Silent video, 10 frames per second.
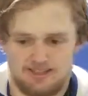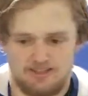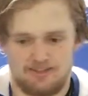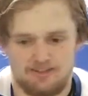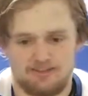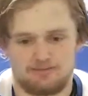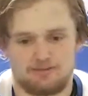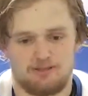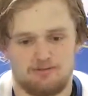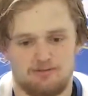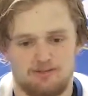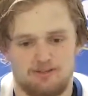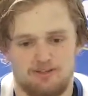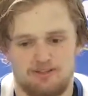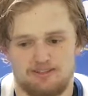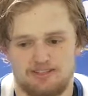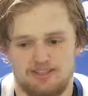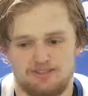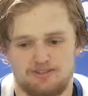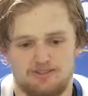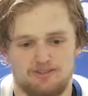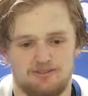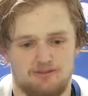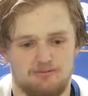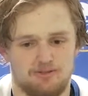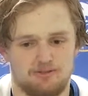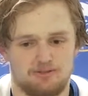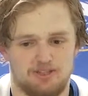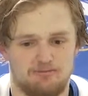think that's probably one of the things I struggle with most.